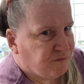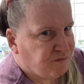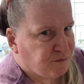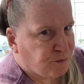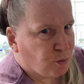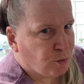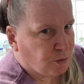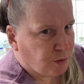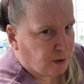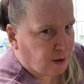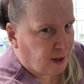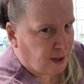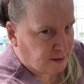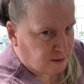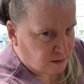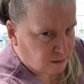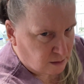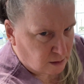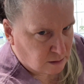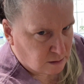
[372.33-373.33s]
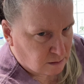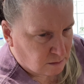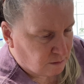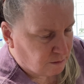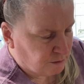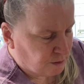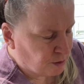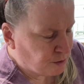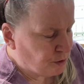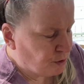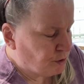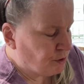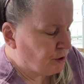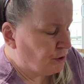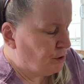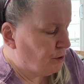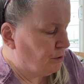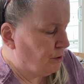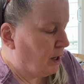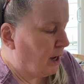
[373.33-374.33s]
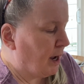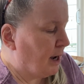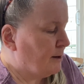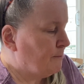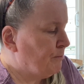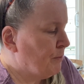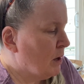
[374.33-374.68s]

really had the need to do that.